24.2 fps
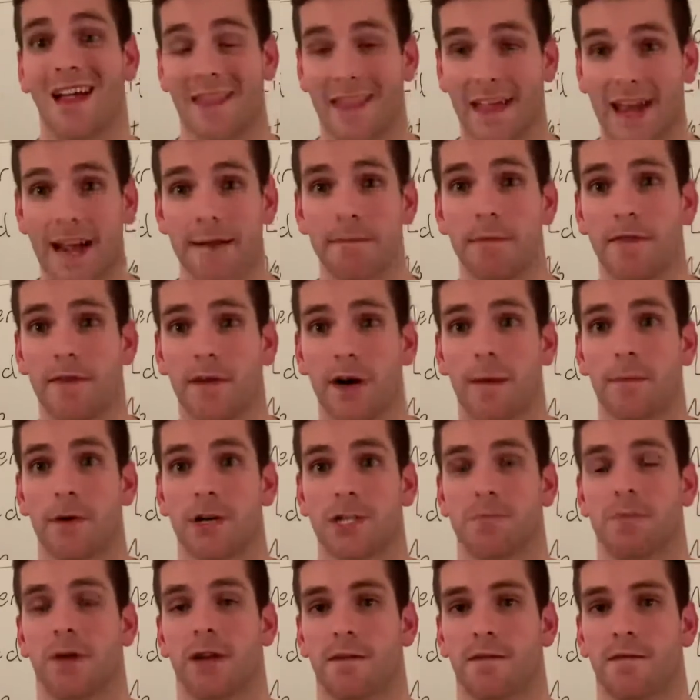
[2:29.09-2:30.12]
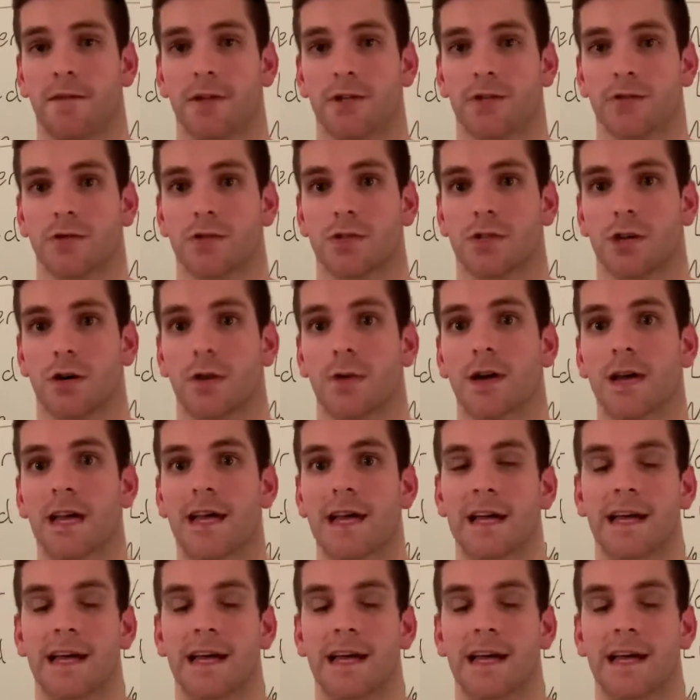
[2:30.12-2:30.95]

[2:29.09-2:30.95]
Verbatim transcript: that can be very much beneficial so